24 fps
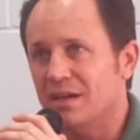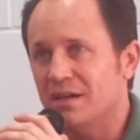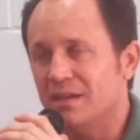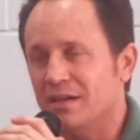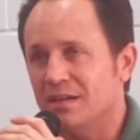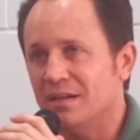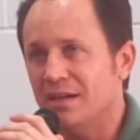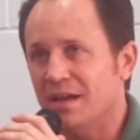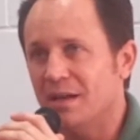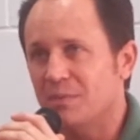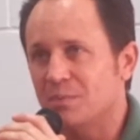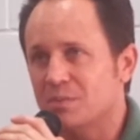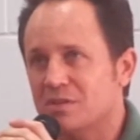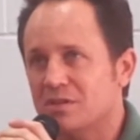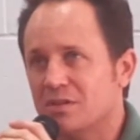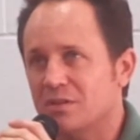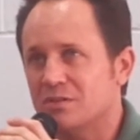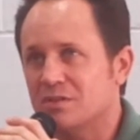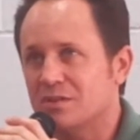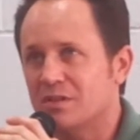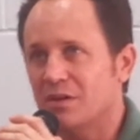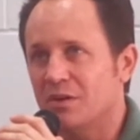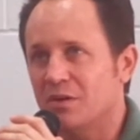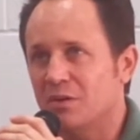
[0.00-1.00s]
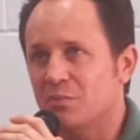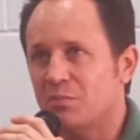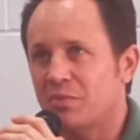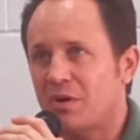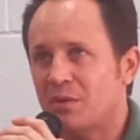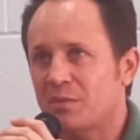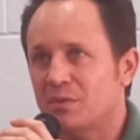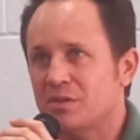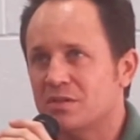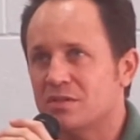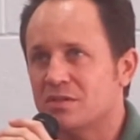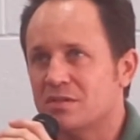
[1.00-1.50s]
uh, episodes go,
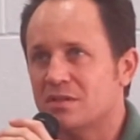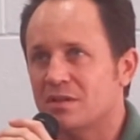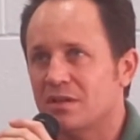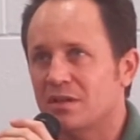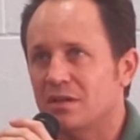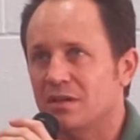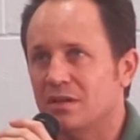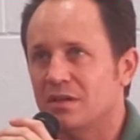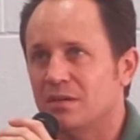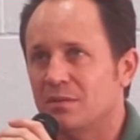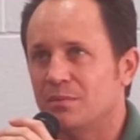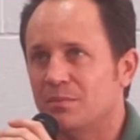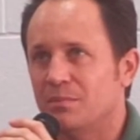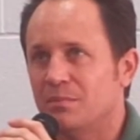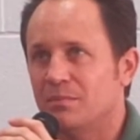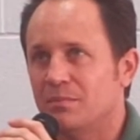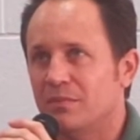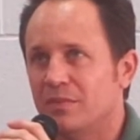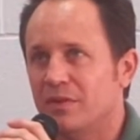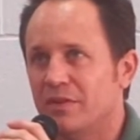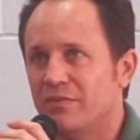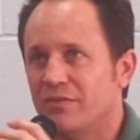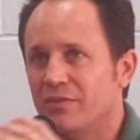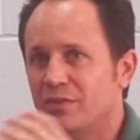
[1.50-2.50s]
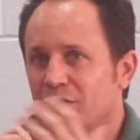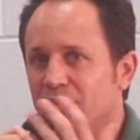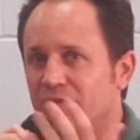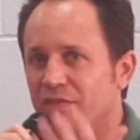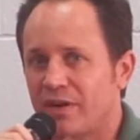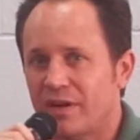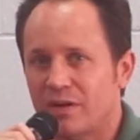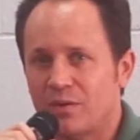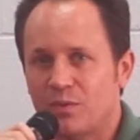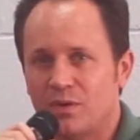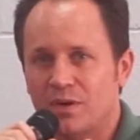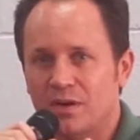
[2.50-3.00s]
probably just the, the food
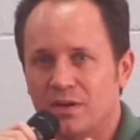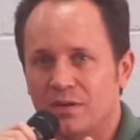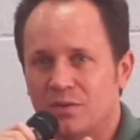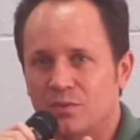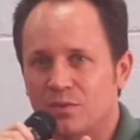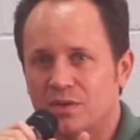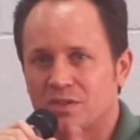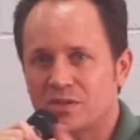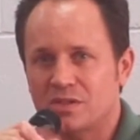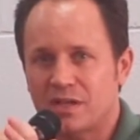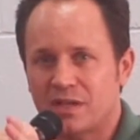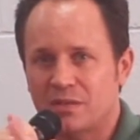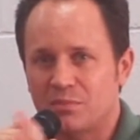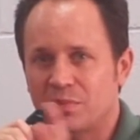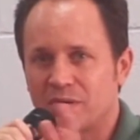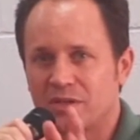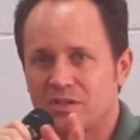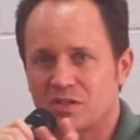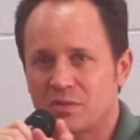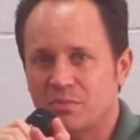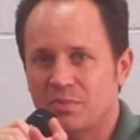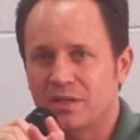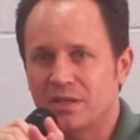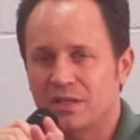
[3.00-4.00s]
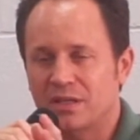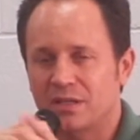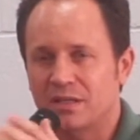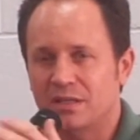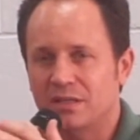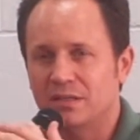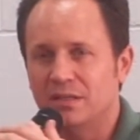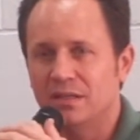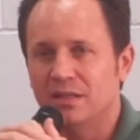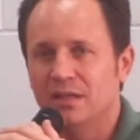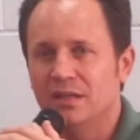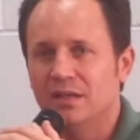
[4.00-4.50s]
fight one, which had Pudgy Pig in
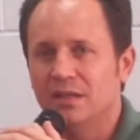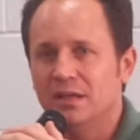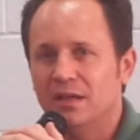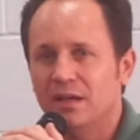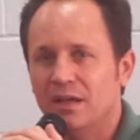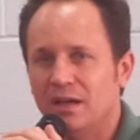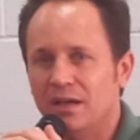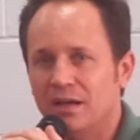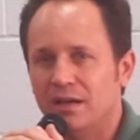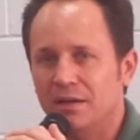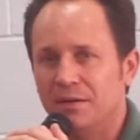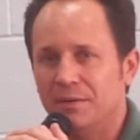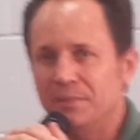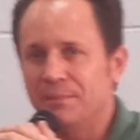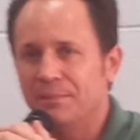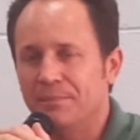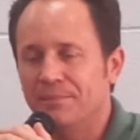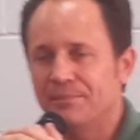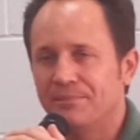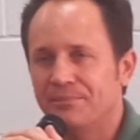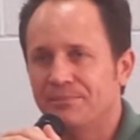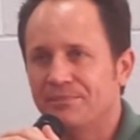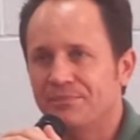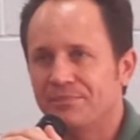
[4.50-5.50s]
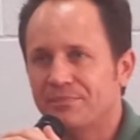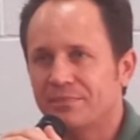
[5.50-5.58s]
it. Um,